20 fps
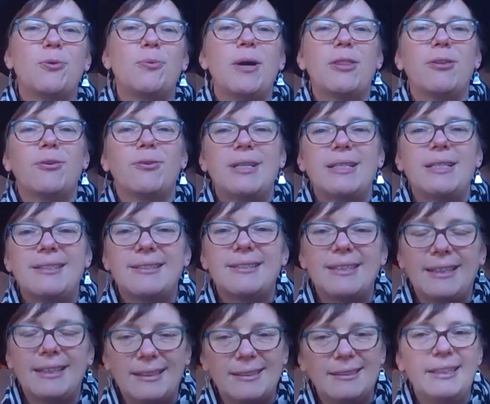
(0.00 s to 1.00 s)
whether it's
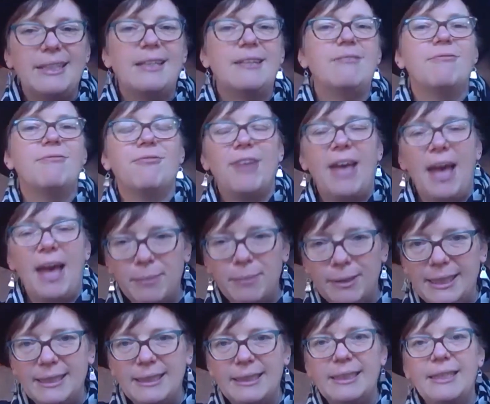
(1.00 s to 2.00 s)
sick leave,
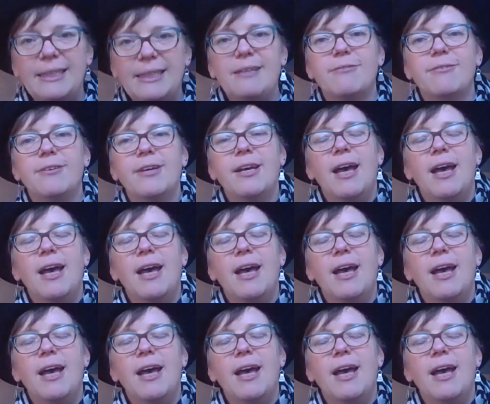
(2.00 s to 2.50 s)
family leave,